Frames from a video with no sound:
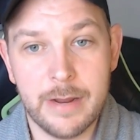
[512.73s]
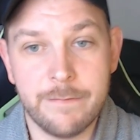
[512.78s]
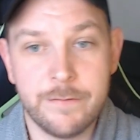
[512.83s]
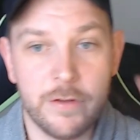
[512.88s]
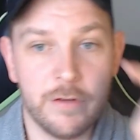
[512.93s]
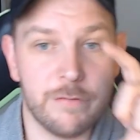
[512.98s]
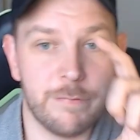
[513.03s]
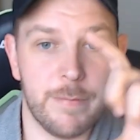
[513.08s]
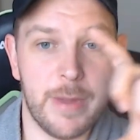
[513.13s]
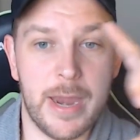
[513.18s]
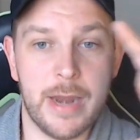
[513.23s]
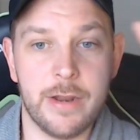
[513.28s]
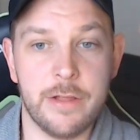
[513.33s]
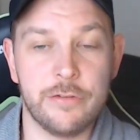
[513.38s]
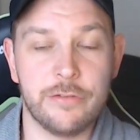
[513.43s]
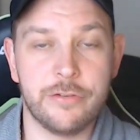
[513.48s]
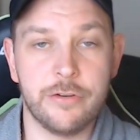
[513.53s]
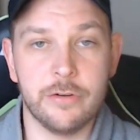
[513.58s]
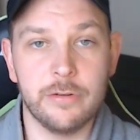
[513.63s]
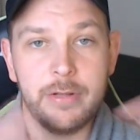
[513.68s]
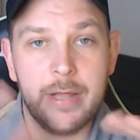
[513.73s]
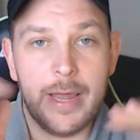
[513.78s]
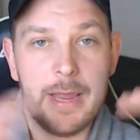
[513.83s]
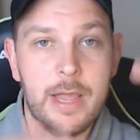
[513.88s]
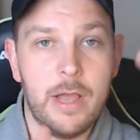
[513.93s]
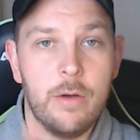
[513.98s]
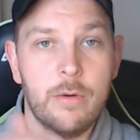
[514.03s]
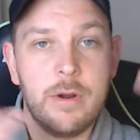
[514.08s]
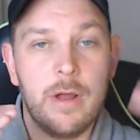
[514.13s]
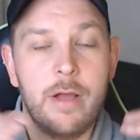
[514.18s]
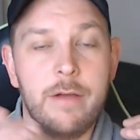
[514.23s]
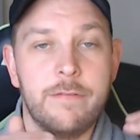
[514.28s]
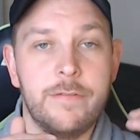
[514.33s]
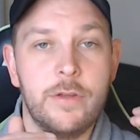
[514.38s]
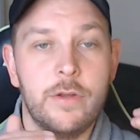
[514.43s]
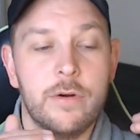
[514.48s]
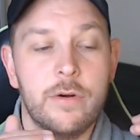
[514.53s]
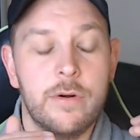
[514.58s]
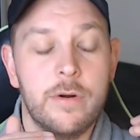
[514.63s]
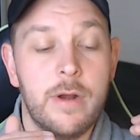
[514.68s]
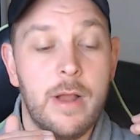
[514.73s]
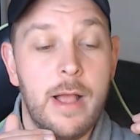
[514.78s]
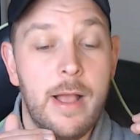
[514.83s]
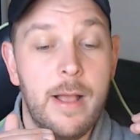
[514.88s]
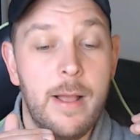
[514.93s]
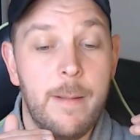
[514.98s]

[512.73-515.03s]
If you've managed your layout of your